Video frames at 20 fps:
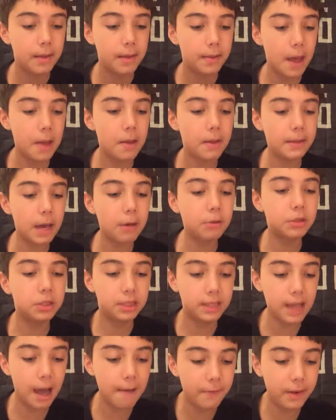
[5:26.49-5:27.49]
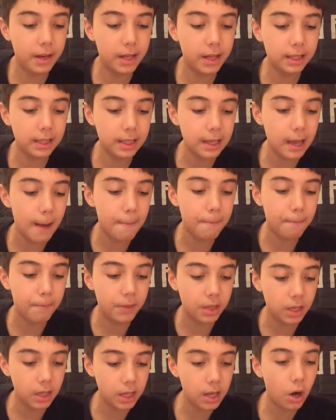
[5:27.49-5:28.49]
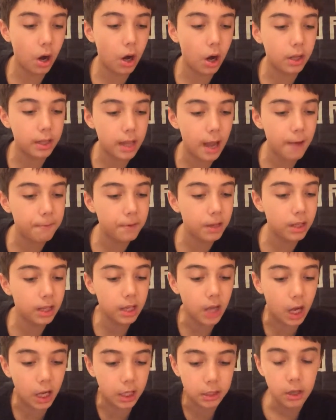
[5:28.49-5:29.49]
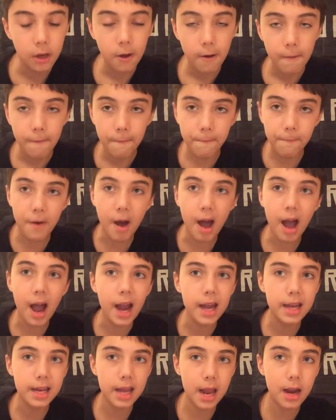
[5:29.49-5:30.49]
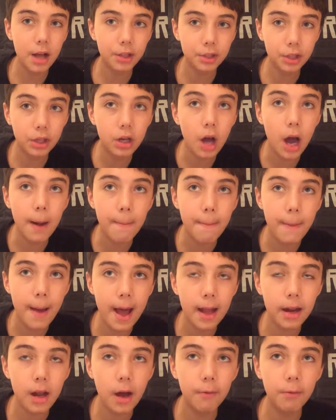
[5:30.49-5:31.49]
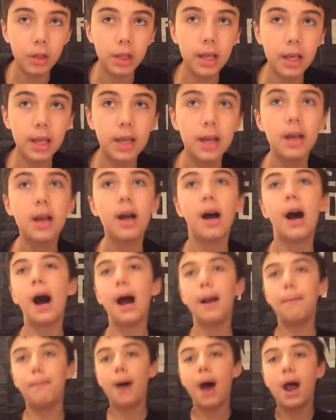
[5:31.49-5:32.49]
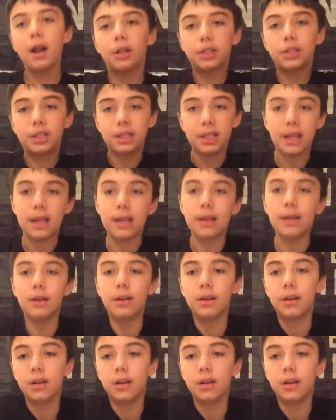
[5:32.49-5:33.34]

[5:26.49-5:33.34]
That was definitely he definitely got fined and also got a really high penalty,